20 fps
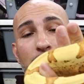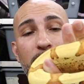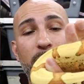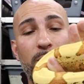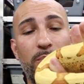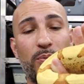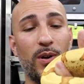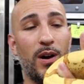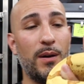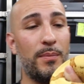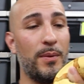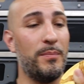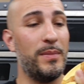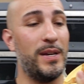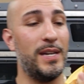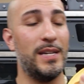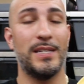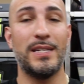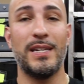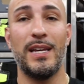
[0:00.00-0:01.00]
The problem
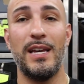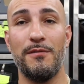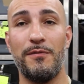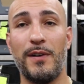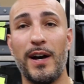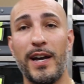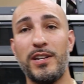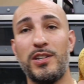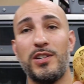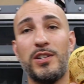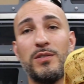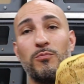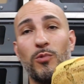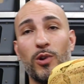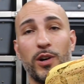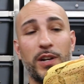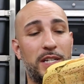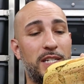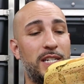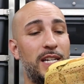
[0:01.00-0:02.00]
is, if I just
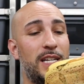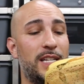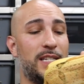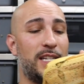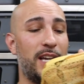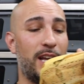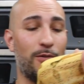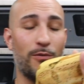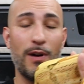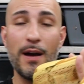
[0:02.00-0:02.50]
were to see this at a